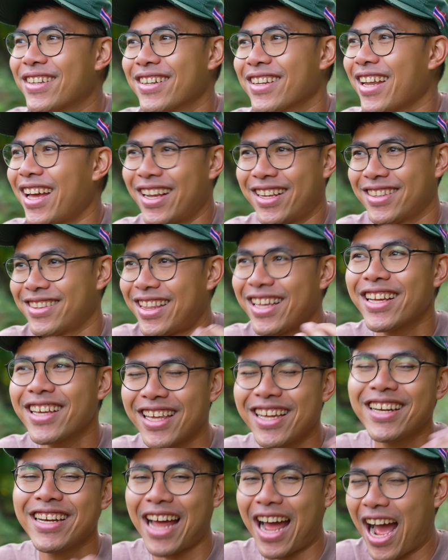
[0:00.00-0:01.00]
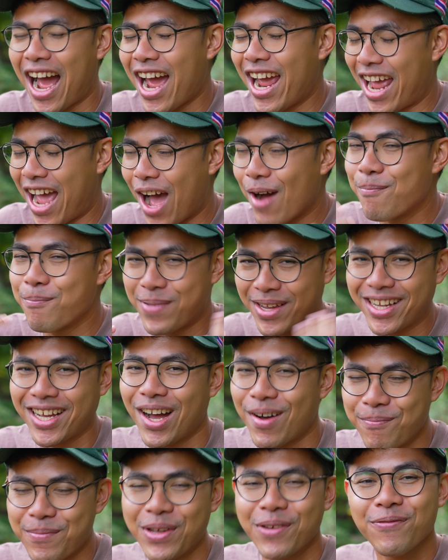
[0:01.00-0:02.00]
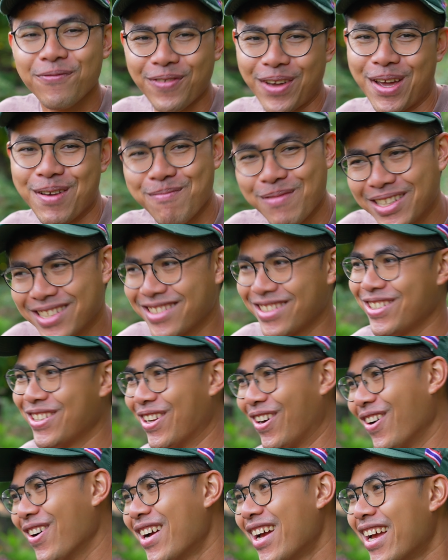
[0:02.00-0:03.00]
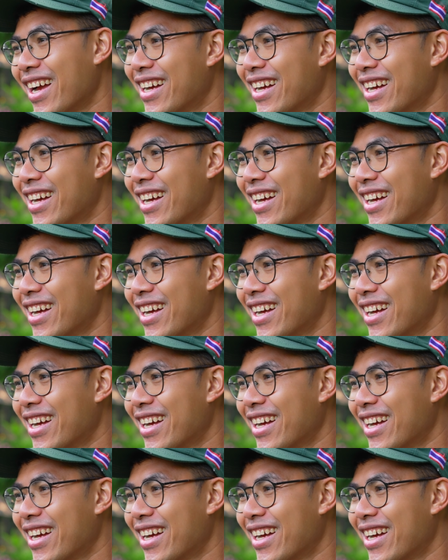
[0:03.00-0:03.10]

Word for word: like thinking that I am becoming famous, you know,